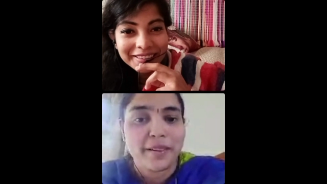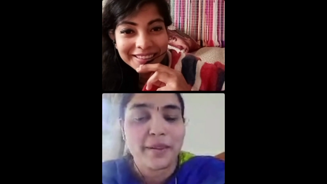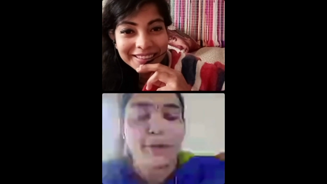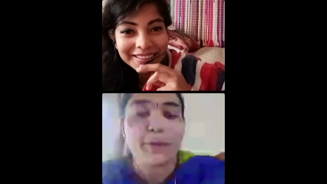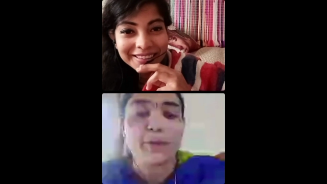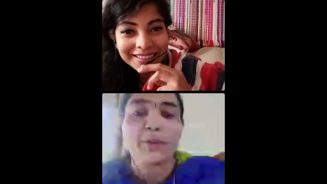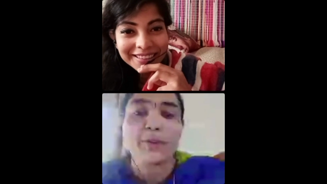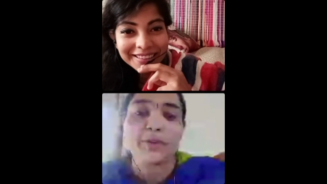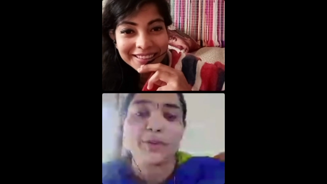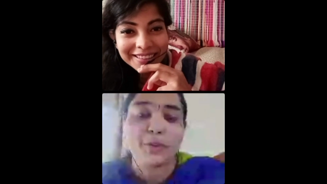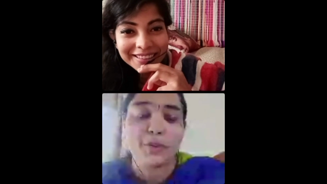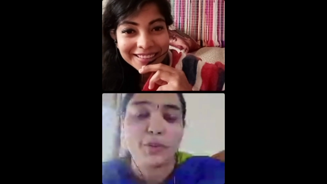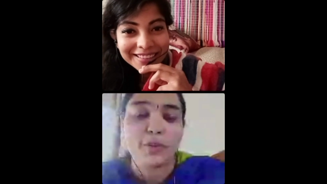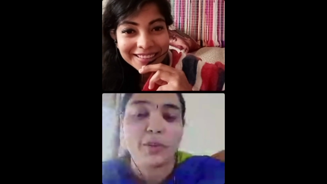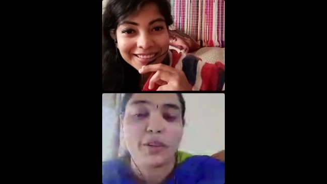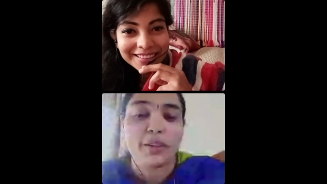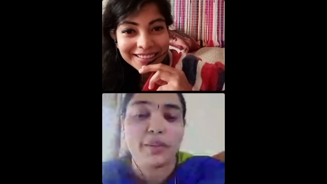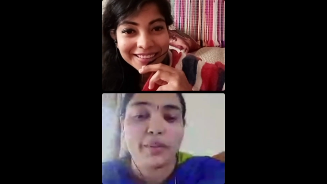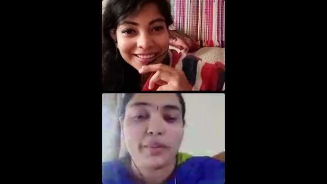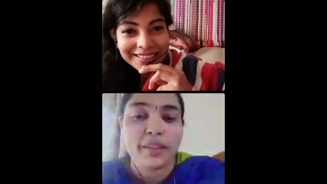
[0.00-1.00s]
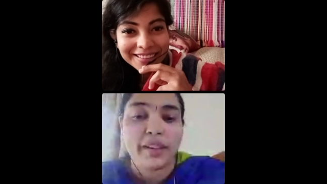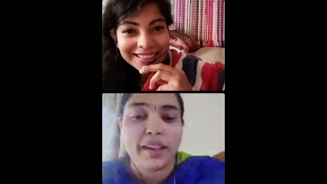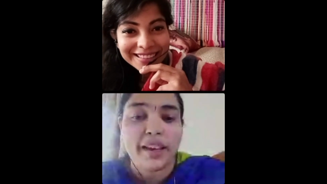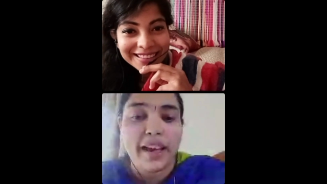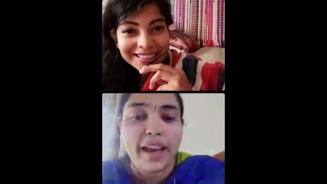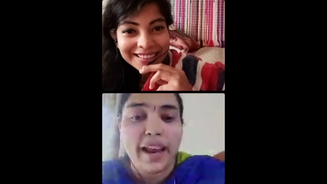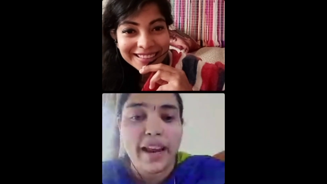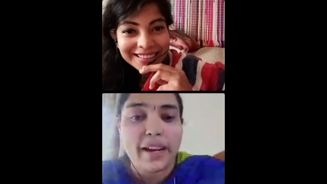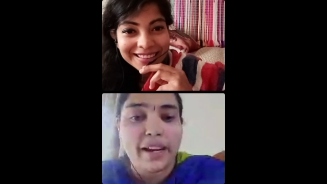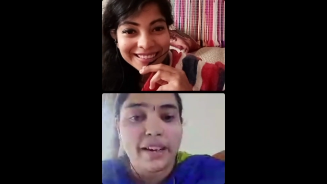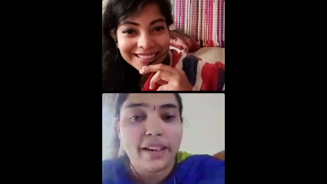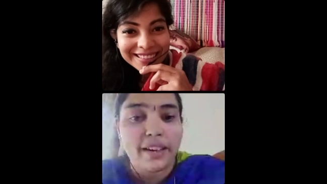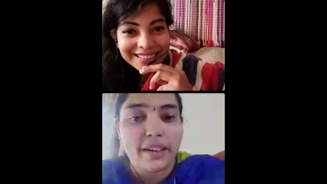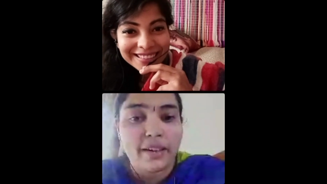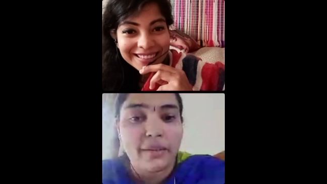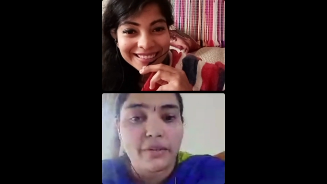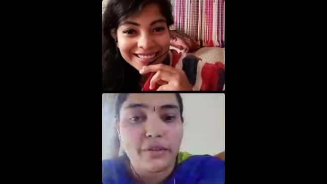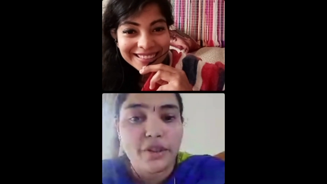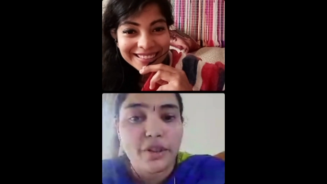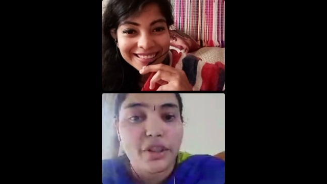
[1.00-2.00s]
Speaker 1: Oh, super. And
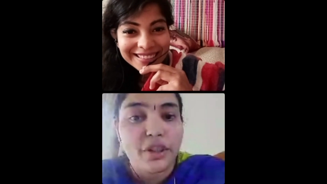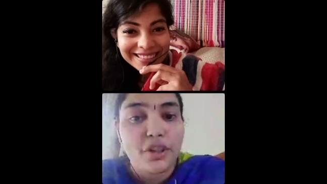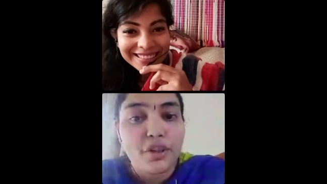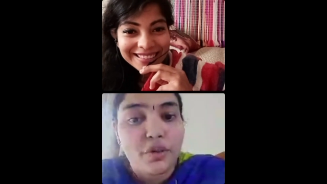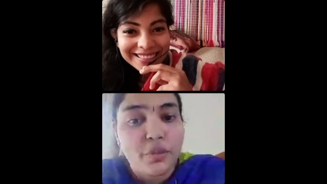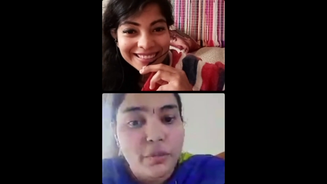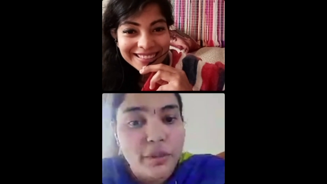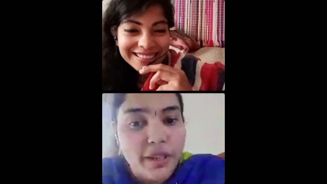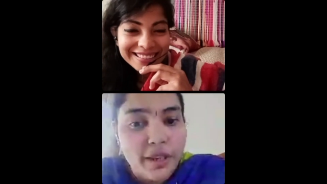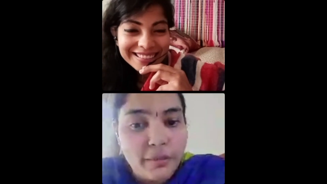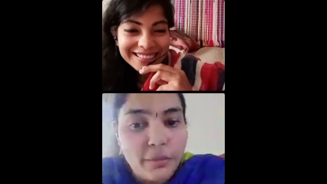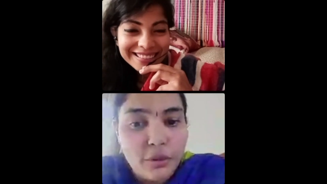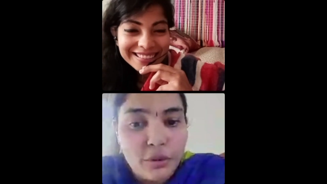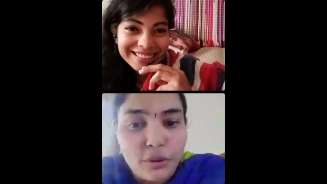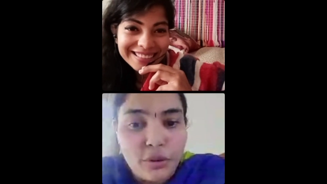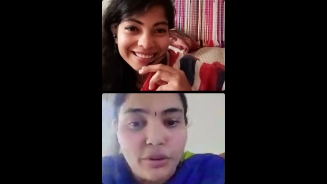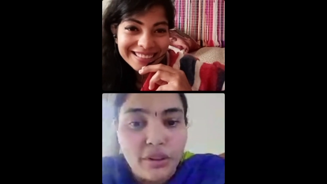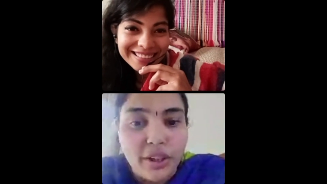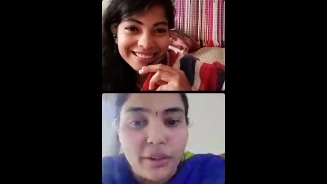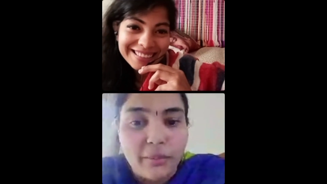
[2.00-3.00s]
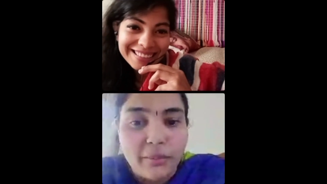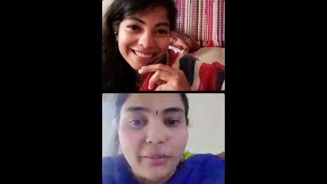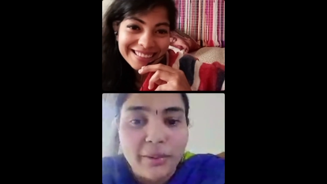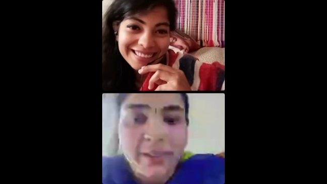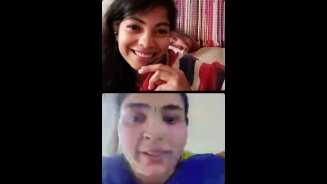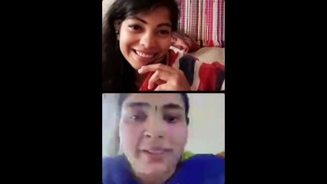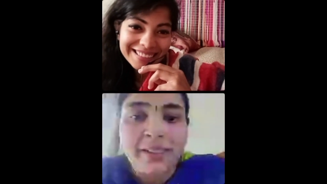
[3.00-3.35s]
wishing you many more to come.